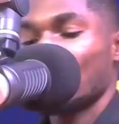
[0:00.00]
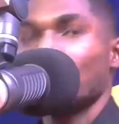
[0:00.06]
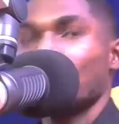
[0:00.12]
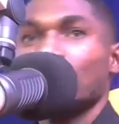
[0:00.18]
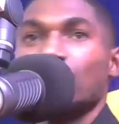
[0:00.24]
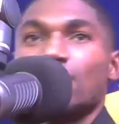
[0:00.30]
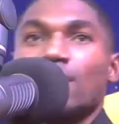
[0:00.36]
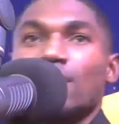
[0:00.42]

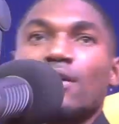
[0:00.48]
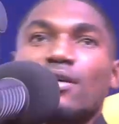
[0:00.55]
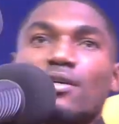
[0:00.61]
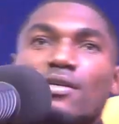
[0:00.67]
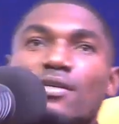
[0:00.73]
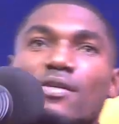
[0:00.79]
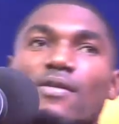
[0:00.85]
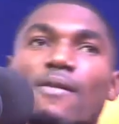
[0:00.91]
ochina jata
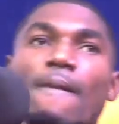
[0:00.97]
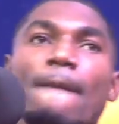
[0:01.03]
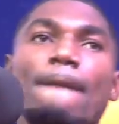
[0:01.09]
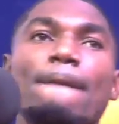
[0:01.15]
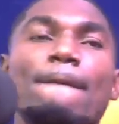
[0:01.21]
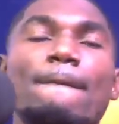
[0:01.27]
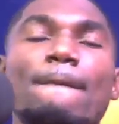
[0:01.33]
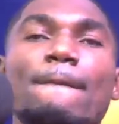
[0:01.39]
se
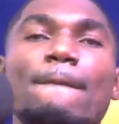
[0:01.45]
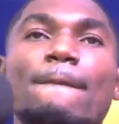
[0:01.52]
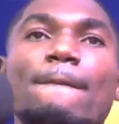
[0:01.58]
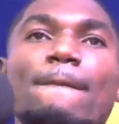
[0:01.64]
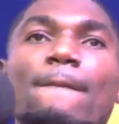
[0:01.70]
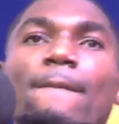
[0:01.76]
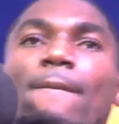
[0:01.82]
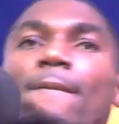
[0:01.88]
obesha da
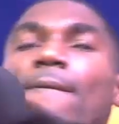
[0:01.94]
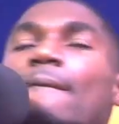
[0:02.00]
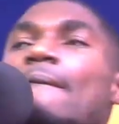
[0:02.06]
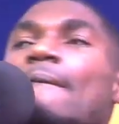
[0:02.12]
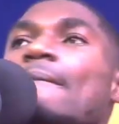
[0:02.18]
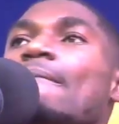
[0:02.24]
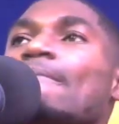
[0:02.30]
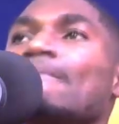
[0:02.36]
extensive
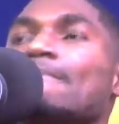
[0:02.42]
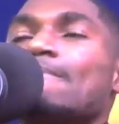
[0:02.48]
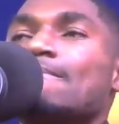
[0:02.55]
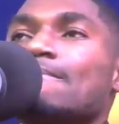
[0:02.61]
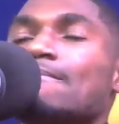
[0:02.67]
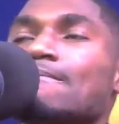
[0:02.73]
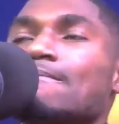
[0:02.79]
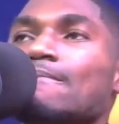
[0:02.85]
discussion
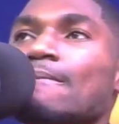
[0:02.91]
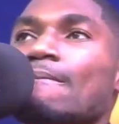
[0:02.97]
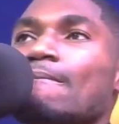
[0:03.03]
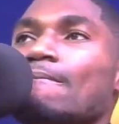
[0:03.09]
on this.